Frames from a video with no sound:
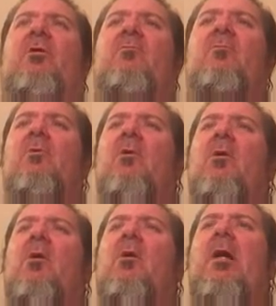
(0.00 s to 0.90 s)
them.
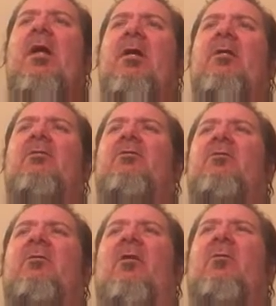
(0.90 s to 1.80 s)
And
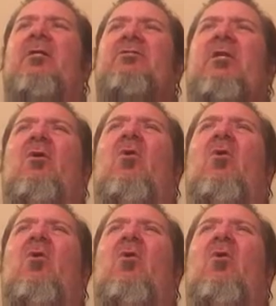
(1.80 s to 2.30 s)
now I'm not saying